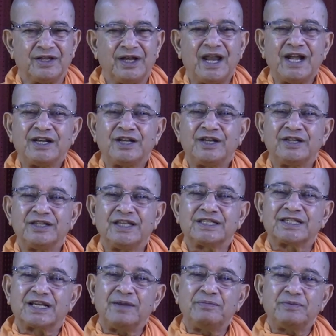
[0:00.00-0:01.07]
Let the
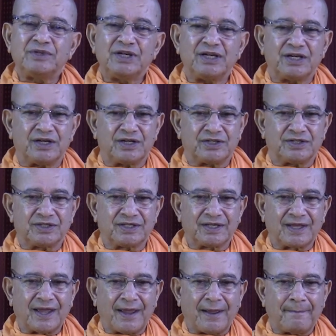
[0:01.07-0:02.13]

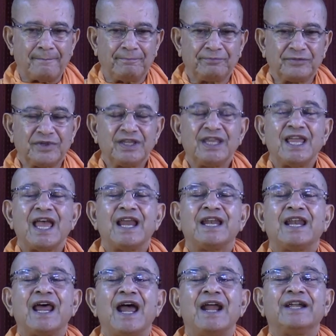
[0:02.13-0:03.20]
scriptures, the
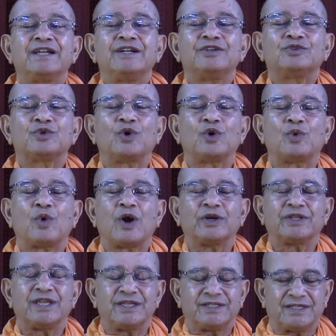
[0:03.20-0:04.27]
enlightened soul,
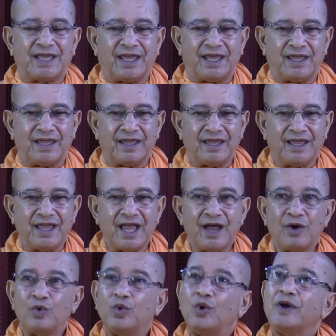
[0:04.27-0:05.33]
what they say,
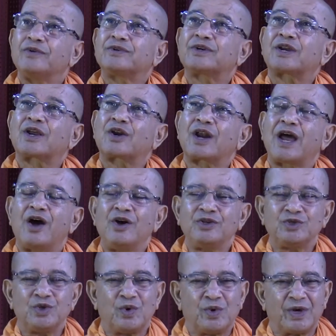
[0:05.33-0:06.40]
who has
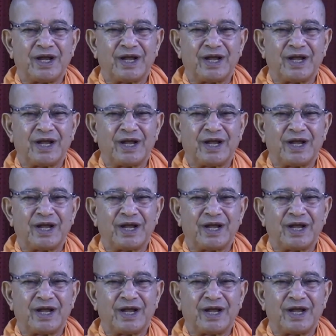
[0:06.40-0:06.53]
crossed over